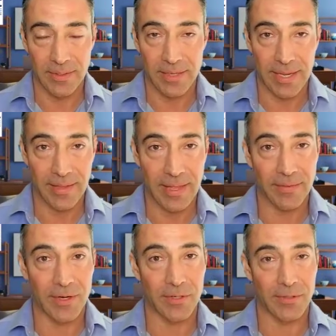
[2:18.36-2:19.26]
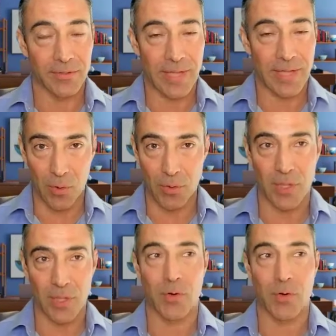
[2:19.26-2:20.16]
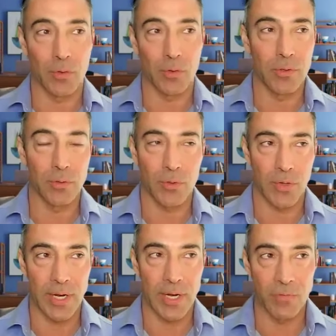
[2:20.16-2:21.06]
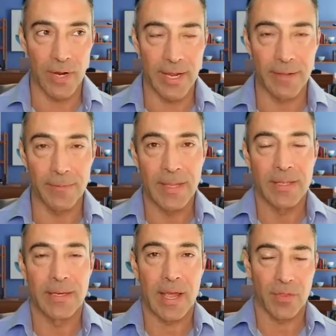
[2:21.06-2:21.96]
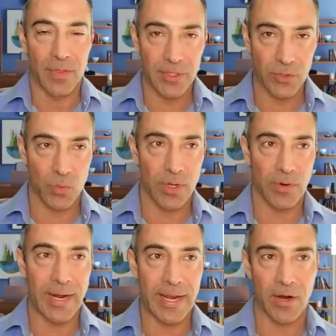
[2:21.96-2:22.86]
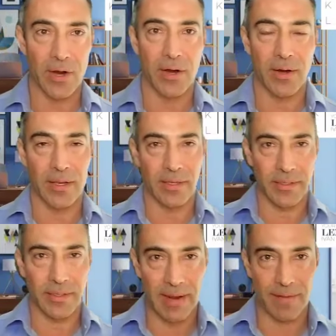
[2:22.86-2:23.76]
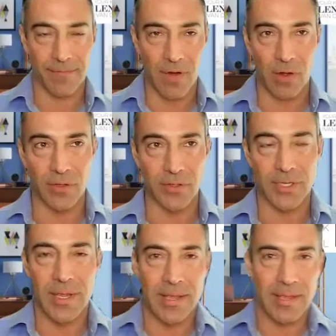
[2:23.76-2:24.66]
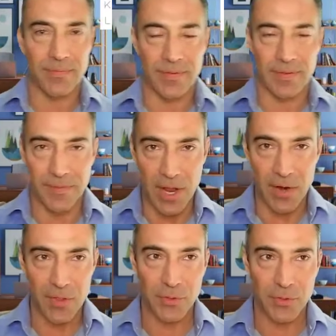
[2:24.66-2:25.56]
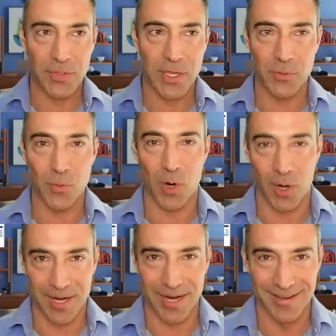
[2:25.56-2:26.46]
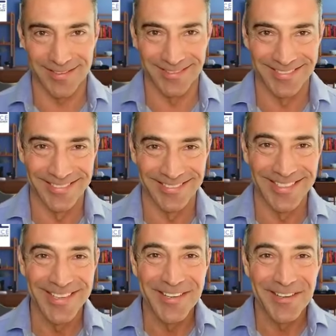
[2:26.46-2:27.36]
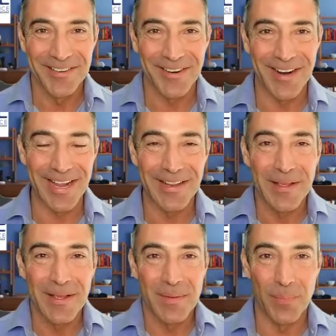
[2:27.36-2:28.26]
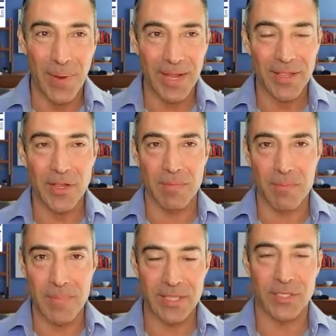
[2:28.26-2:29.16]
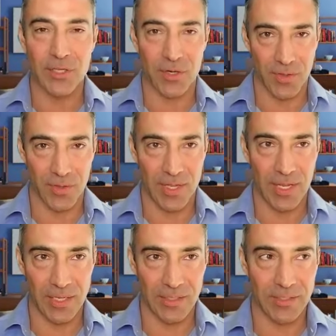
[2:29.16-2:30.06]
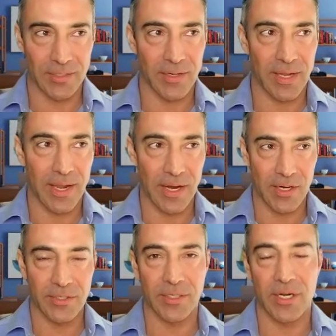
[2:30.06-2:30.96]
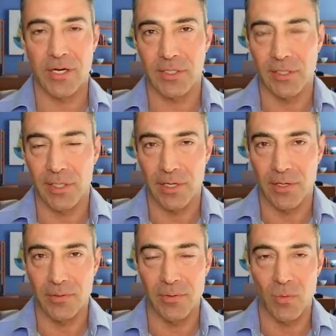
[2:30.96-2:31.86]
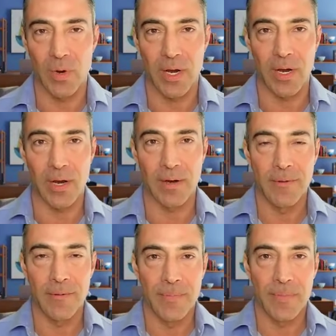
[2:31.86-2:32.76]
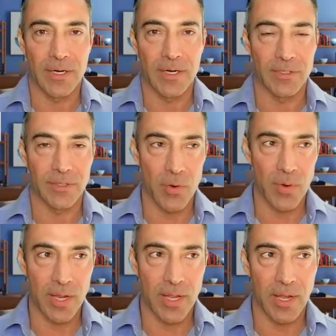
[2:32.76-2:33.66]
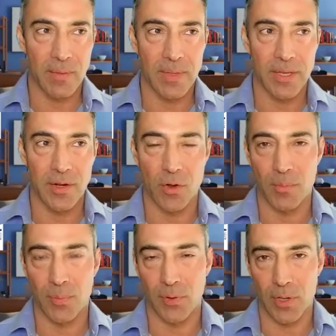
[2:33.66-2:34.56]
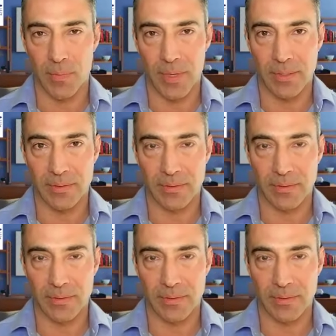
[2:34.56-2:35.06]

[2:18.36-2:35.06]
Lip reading: Okay, that's a whole nother cool creative way. Now, this one right here, it kind of falls if none of those things work, right? But you can meet certain things. Okay, here's a loan where there's no income and no employment